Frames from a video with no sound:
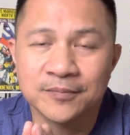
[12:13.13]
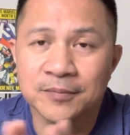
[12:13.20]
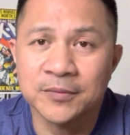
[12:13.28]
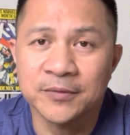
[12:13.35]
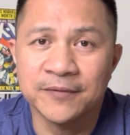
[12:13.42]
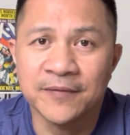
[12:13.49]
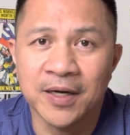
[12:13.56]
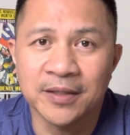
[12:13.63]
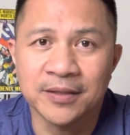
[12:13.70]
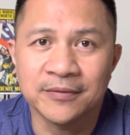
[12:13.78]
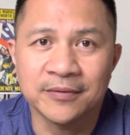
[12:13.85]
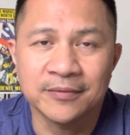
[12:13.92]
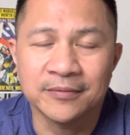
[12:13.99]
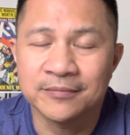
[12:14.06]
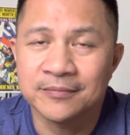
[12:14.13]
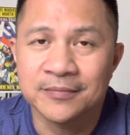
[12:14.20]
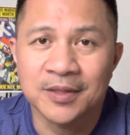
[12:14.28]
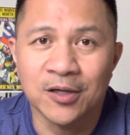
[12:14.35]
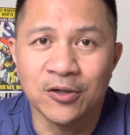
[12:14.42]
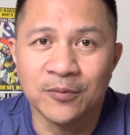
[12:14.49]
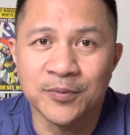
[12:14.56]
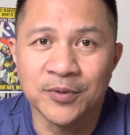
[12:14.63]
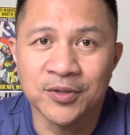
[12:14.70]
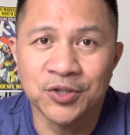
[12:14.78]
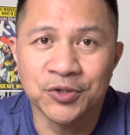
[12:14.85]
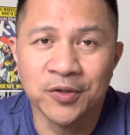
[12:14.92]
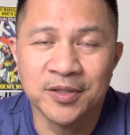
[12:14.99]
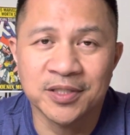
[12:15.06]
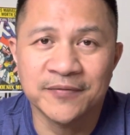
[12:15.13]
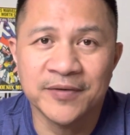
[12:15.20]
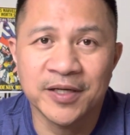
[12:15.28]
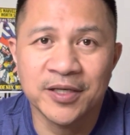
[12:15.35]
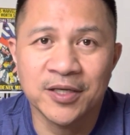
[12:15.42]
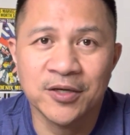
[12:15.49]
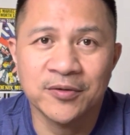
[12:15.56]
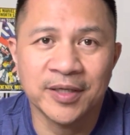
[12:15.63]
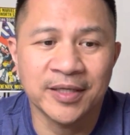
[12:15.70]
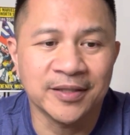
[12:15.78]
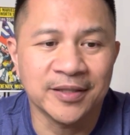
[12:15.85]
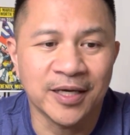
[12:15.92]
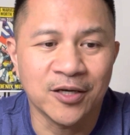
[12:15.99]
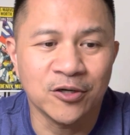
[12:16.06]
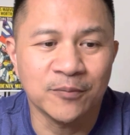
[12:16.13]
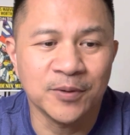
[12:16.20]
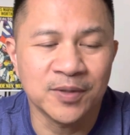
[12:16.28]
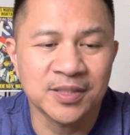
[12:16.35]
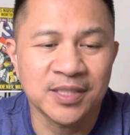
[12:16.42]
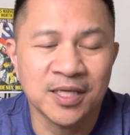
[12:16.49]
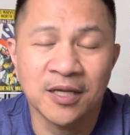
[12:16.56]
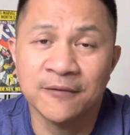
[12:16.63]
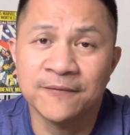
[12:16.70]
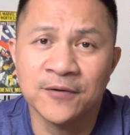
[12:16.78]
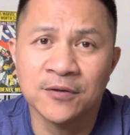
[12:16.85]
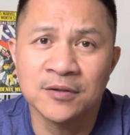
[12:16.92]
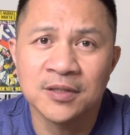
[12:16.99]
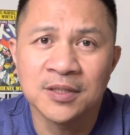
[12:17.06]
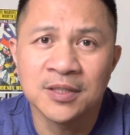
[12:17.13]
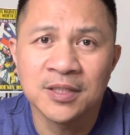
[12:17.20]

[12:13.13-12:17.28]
you enjoyed this video, and I hope it was helpful.